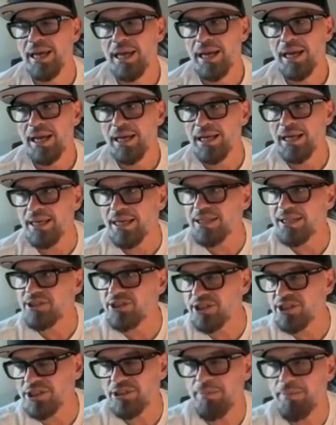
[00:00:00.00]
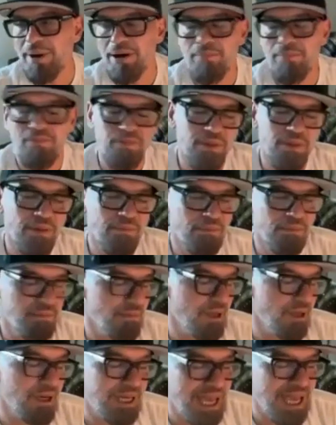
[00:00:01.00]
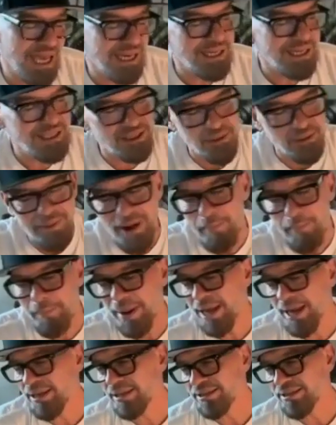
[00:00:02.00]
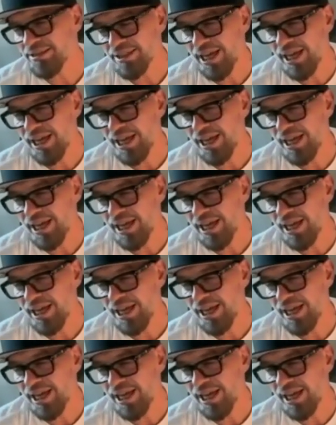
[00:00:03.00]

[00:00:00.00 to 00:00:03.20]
it's just about, again, it's about balance.